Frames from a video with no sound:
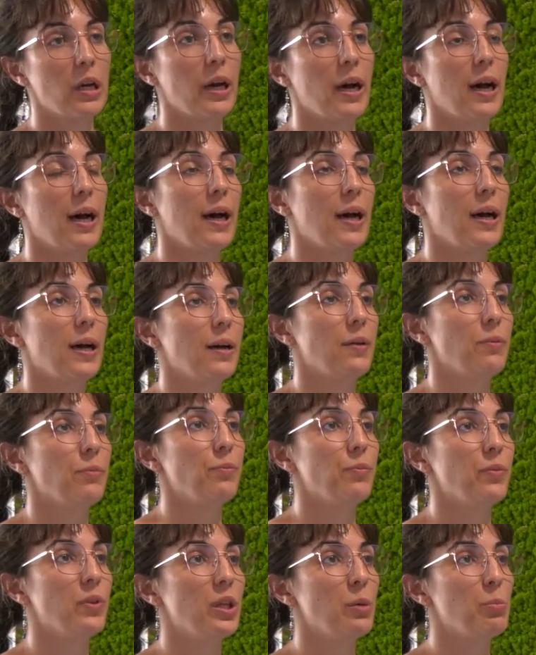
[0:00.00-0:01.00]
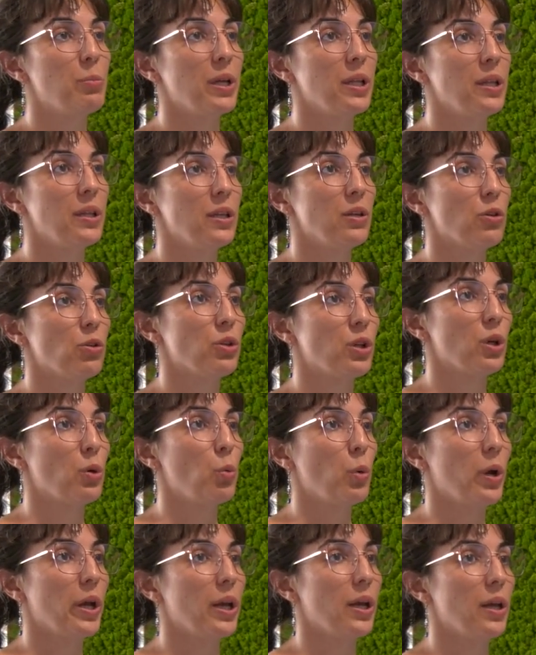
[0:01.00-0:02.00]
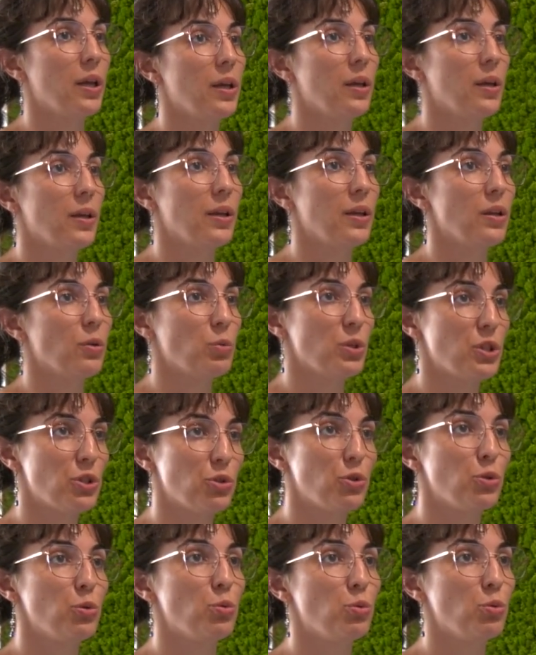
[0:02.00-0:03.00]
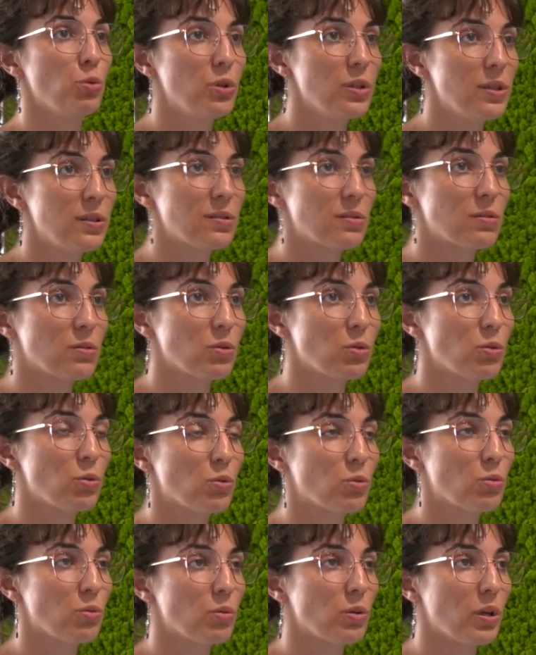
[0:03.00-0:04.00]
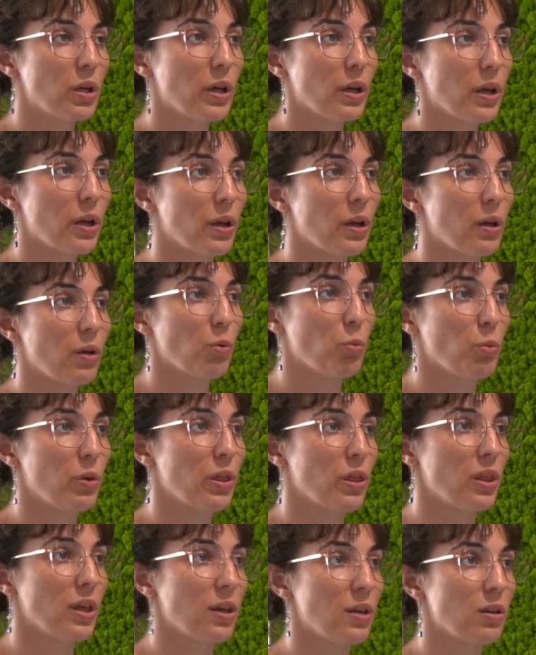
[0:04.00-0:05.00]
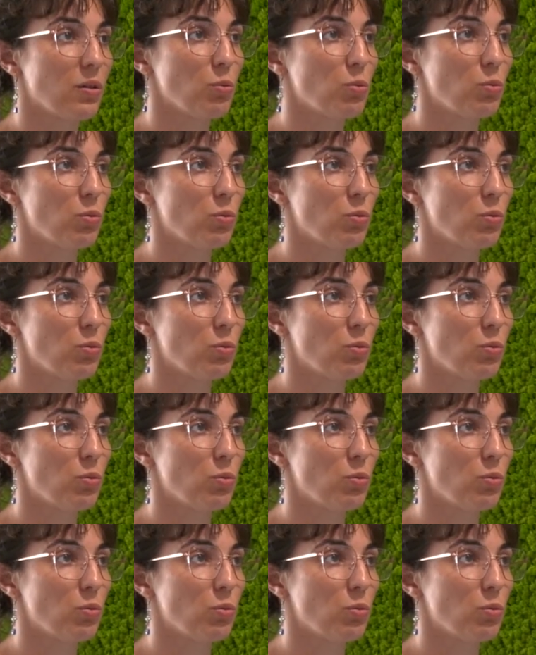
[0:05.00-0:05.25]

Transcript: And depending on the way in which you do this, we think